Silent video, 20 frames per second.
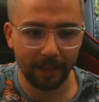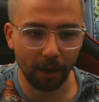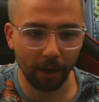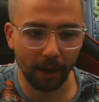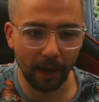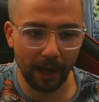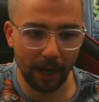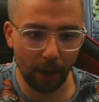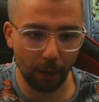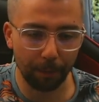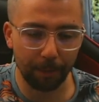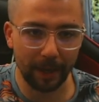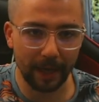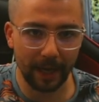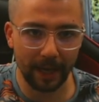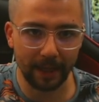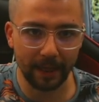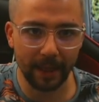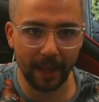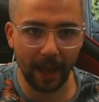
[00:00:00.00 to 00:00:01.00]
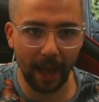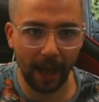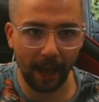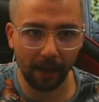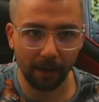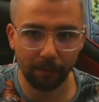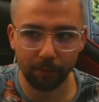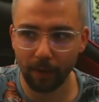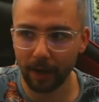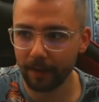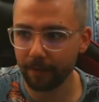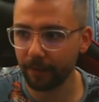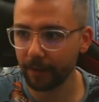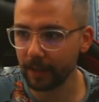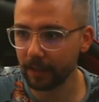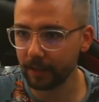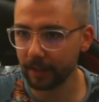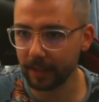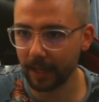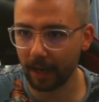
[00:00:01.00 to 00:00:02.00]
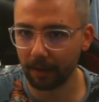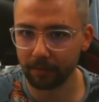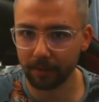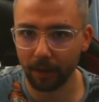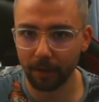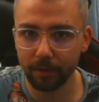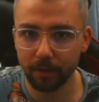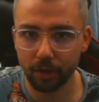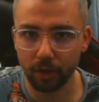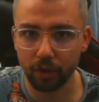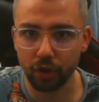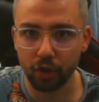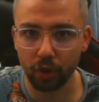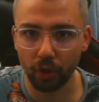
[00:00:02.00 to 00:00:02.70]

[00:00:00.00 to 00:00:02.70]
It'll be in there, ready for you to download. So